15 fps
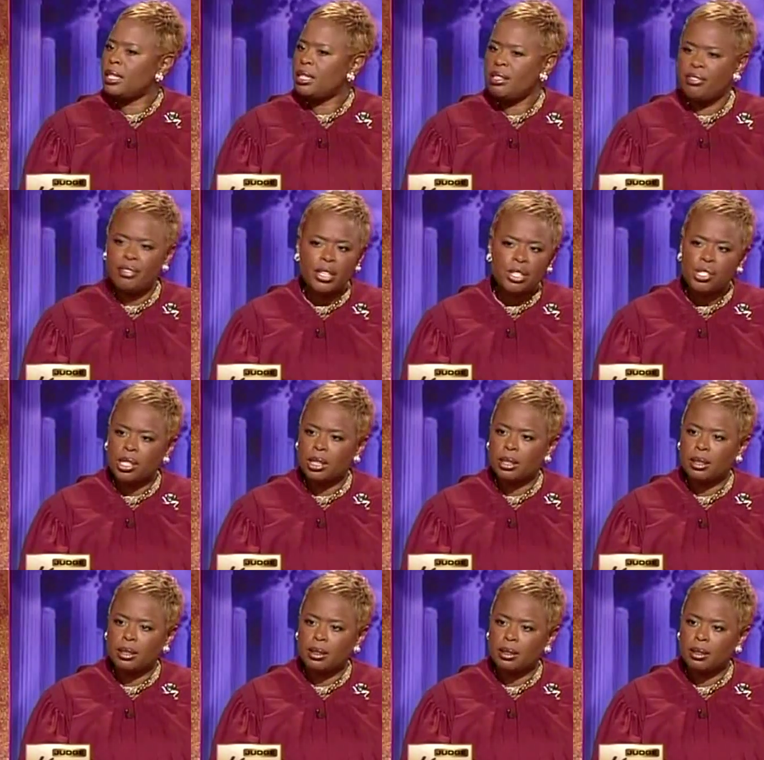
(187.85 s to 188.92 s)
insufficient.
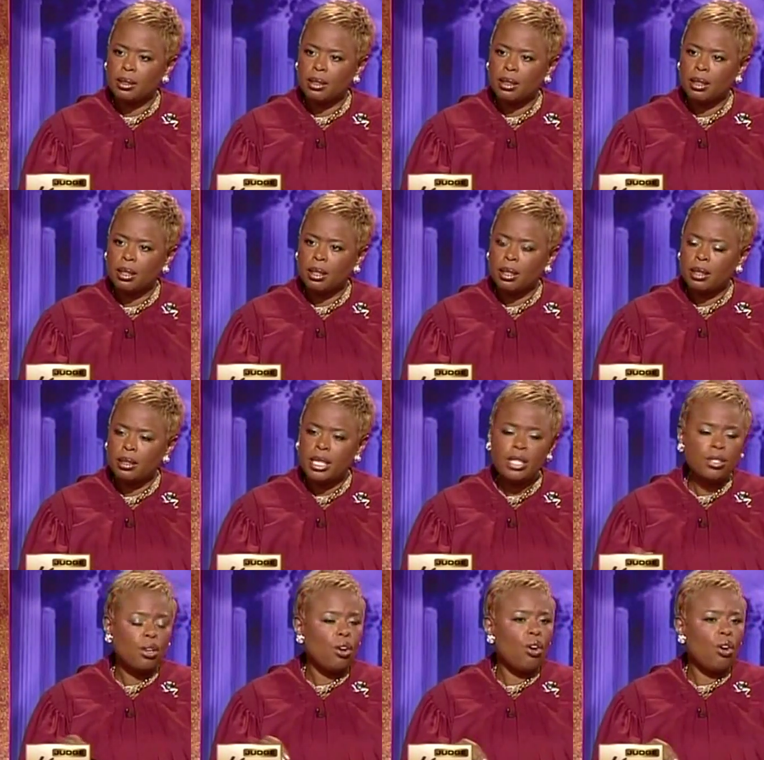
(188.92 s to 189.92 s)
These are